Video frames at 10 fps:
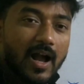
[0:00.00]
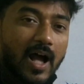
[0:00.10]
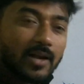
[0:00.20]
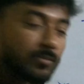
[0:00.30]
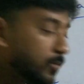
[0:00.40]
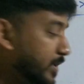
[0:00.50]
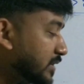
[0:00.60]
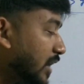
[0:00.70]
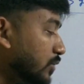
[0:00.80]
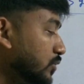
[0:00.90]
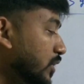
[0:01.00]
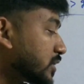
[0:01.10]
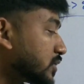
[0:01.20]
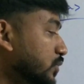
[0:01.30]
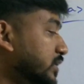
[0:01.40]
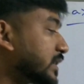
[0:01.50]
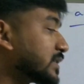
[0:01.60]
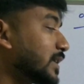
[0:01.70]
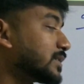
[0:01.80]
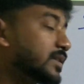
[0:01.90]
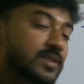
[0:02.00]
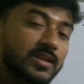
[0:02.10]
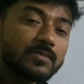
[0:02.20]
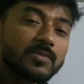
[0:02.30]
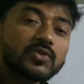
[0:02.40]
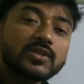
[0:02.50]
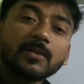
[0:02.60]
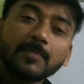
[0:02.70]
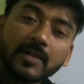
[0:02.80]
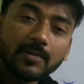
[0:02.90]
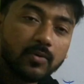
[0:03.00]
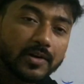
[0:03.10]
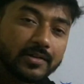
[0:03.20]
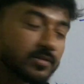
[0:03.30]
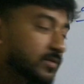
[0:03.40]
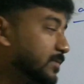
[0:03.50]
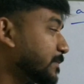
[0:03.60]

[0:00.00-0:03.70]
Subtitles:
are moving downwards with an acceleration g, because they are freely falling.